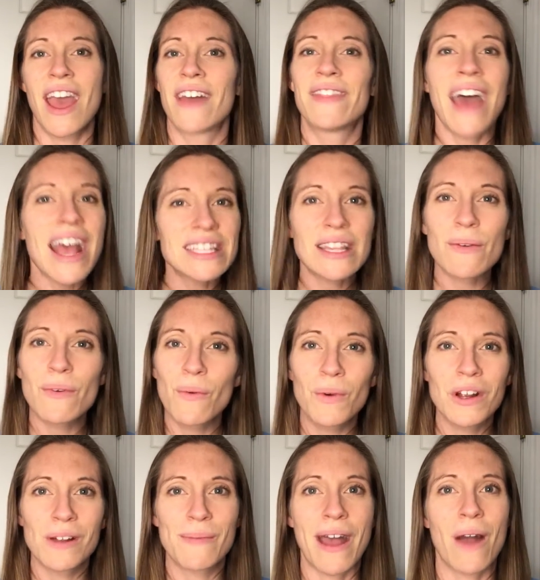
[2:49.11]
And that's not what
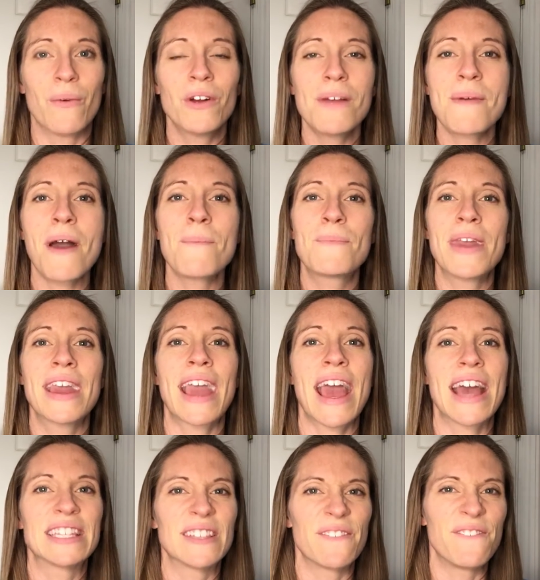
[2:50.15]
we're about. We're about being
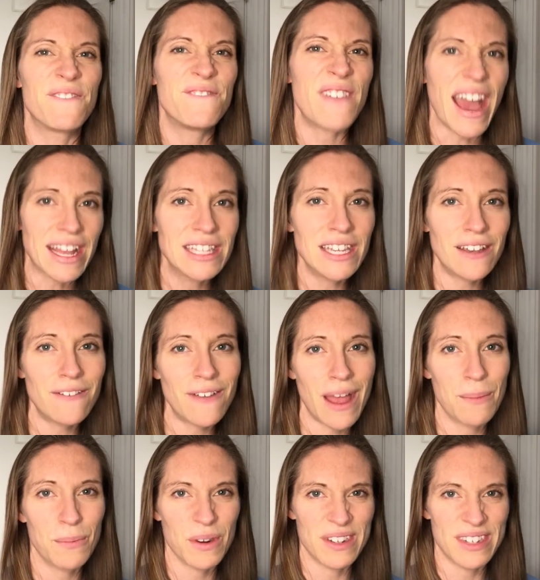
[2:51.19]
as effective
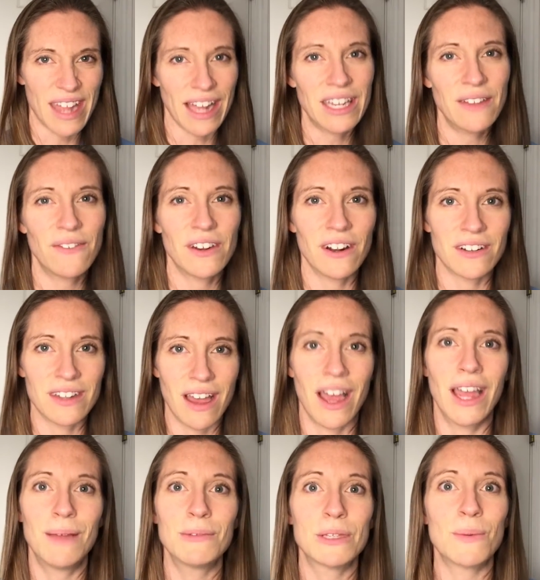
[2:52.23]
and productive in our
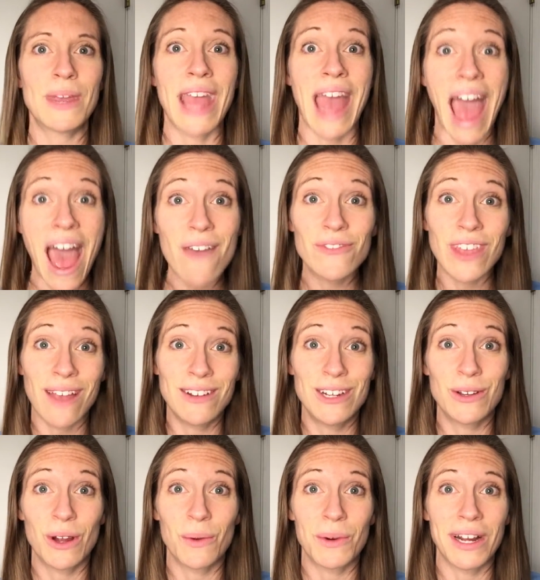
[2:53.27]
time, so we have time to
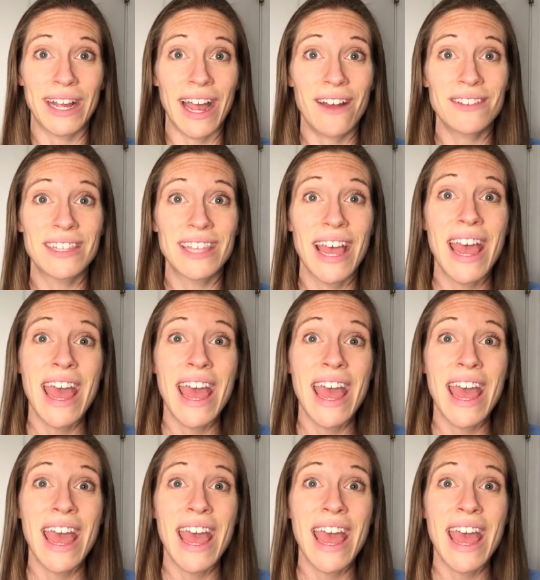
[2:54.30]
do our workouts